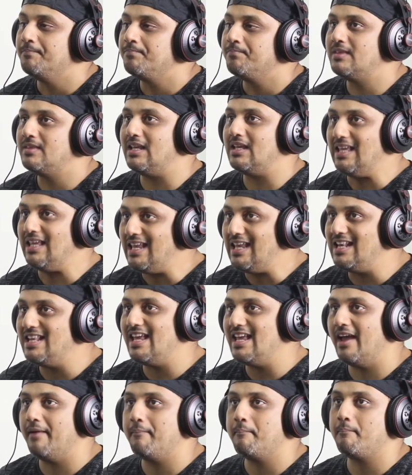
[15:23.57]
the
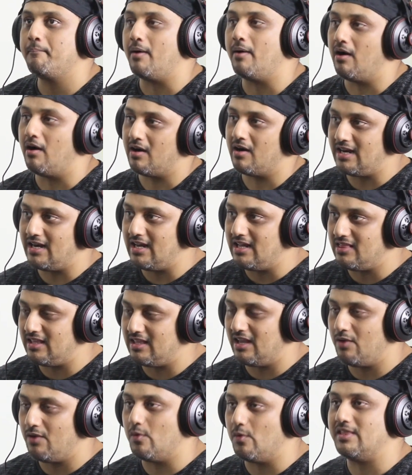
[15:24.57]
EDM party
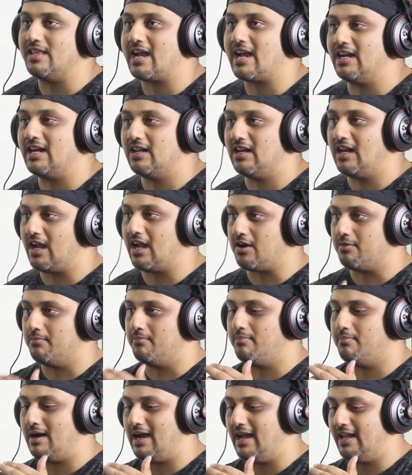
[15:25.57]
thing where they kind of like
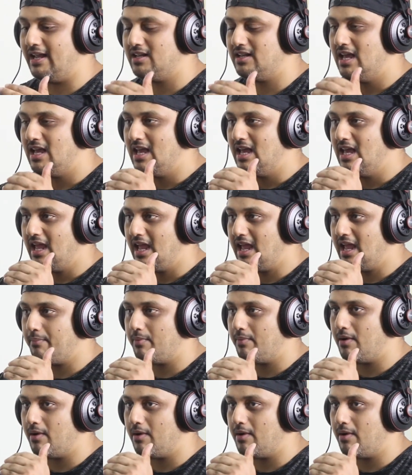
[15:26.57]
combined hip.